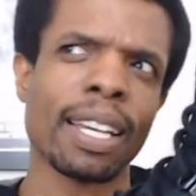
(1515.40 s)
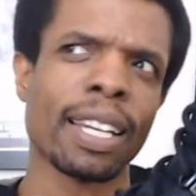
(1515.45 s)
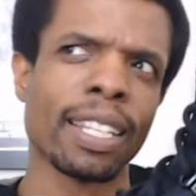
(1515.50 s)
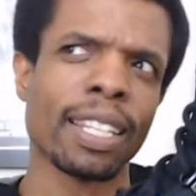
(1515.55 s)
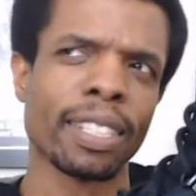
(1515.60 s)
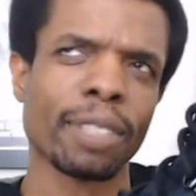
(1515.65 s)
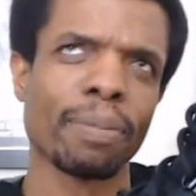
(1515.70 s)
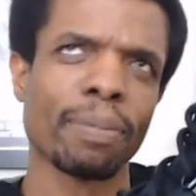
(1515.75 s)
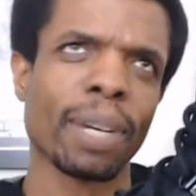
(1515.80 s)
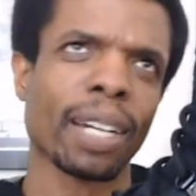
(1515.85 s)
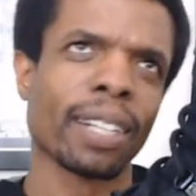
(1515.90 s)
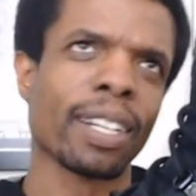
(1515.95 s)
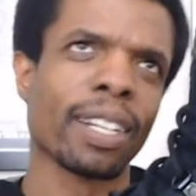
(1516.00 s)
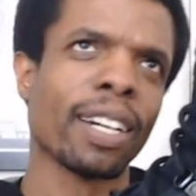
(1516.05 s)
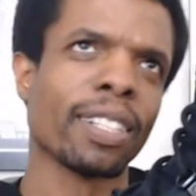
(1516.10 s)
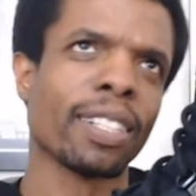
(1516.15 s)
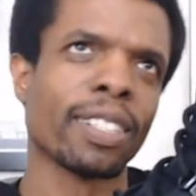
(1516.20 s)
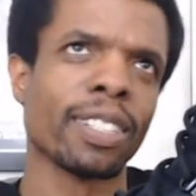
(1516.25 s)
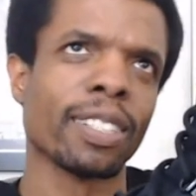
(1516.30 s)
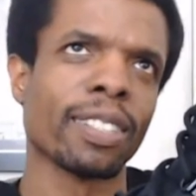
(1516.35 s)
he's my
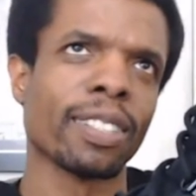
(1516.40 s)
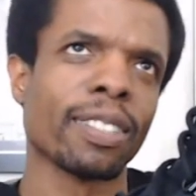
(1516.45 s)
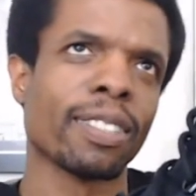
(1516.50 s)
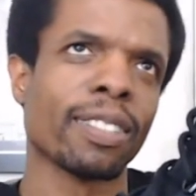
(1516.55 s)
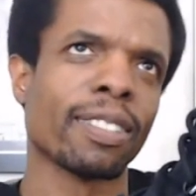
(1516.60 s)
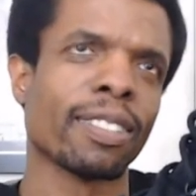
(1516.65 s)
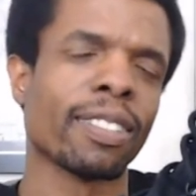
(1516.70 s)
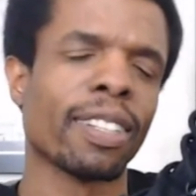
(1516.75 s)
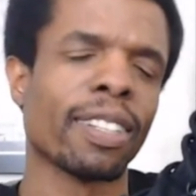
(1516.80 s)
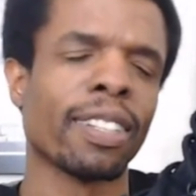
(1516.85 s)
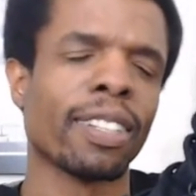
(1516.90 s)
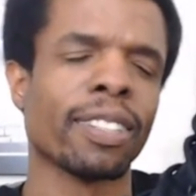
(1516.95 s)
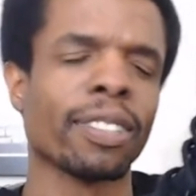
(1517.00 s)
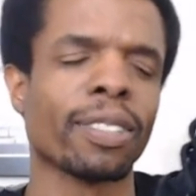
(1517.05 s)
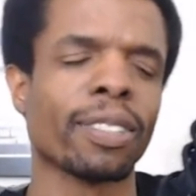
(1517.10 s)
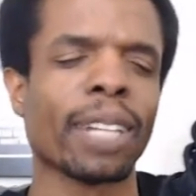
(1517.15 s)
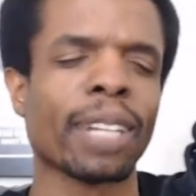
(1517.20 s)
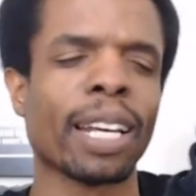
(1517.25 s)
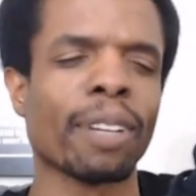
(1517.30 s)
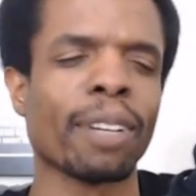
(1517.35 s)
cousin's son,
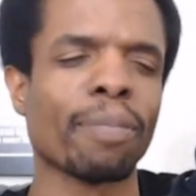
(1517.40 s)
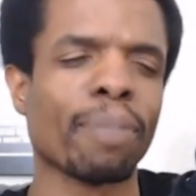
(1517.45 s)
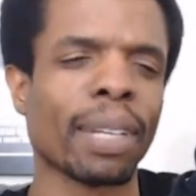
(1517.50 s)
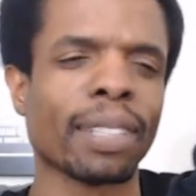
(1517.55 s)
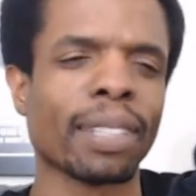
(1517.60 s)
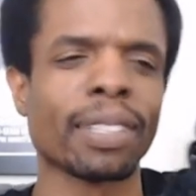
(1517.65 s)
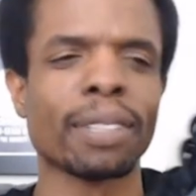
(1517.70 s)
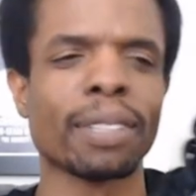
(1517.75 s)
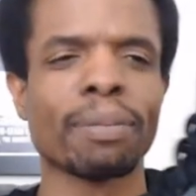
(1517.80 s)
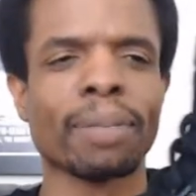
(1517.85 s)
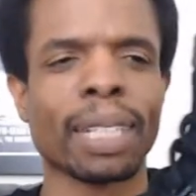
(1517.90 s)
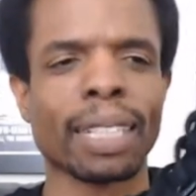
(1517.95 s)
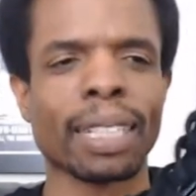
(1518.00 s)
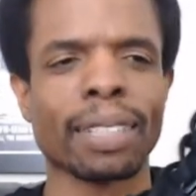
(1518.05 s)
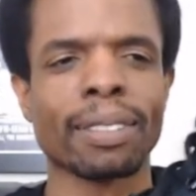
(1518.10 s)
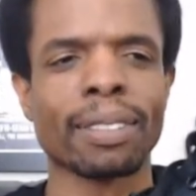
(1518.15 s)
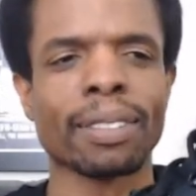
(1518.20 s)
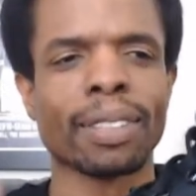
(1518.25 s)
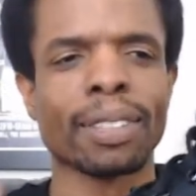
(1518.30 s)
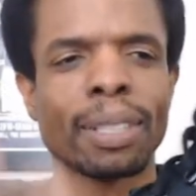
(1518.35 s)
so that makes him like
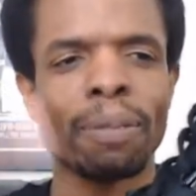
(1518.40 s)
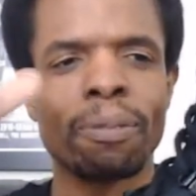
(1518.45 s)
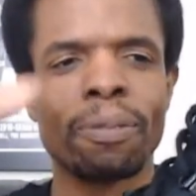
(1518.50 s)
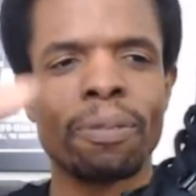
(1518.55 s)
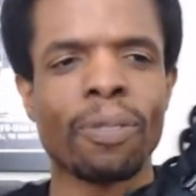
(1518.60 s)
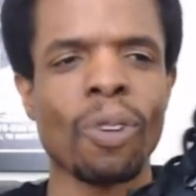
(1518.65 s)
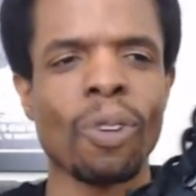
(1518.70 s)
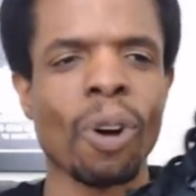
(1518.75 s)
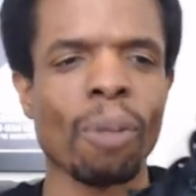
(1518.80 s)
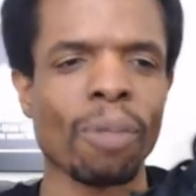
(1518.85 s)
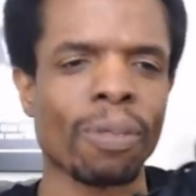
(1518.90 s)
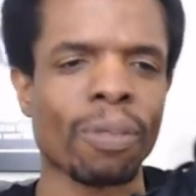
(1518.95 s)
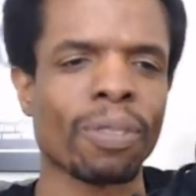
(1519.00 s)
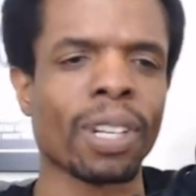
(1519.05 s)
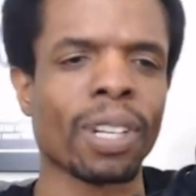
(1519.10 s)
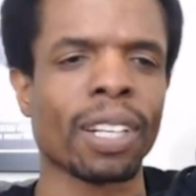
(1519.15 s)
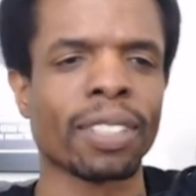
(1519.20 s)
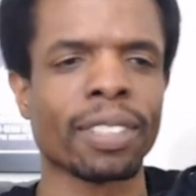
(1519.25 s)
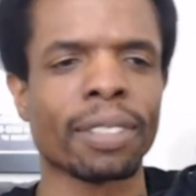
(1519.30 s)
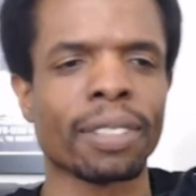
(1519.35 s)
some form of
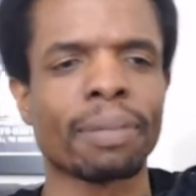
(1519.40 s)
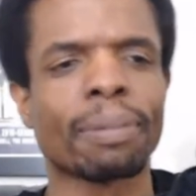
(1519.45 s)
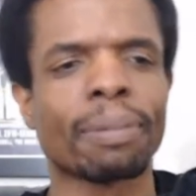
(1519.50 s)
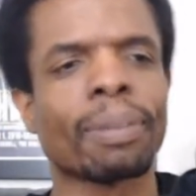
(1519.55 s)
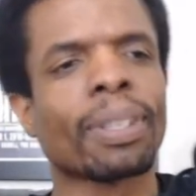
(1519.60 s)
cousin.